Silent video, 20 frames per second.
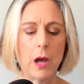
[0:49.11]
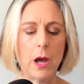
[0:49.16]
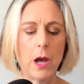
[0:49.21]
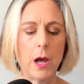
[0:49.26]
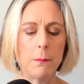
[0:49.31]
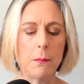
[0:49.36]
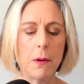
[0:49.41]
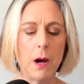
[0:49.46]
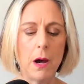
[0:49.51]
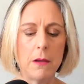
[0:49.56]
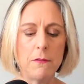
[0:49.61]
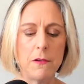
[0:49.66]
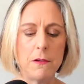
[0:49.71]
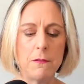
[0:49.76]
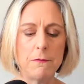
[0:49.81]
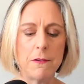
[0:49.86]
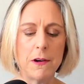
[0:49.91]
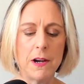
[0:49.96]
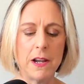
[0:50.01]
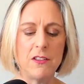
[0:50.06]
I've
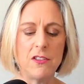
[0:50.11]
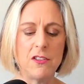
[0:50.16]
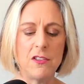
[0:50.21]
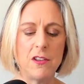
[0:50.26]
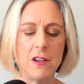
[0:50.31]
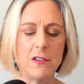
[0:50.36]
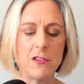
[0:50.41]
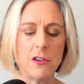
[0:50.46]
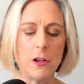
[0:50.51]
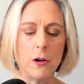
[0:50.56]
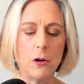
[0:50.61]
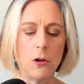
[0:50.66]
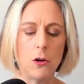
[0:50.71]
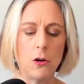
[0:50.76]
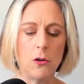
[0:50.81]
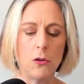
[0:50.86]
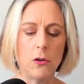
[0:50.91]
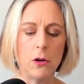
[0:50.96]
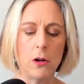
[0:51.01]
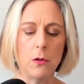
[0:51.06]
invited
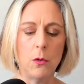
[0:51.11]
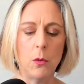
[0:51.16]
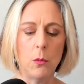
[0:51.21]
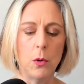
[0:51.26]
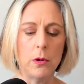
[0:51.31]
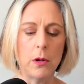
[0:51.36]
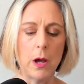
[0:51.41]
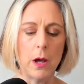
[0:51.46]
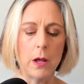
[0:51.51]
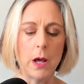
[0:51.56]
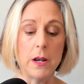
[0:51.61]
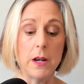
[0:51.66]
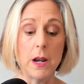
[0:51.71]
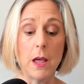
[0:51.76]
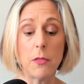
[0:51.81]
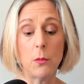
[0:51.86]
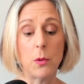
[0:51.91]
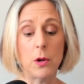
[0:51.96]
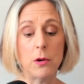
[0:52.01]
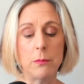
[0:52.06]
along
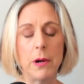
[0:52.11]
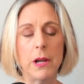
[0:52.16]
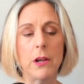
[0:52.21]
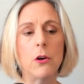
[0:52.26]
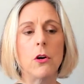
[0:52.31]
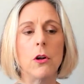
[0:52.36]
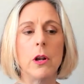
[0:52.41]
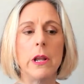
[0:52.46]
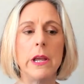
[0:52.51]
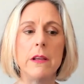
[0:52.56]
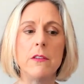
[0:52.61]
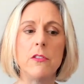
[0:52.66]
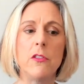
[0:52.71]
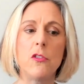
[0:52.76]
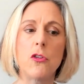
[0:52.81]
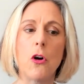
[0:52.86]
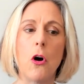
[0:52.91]
another one of my colleagues,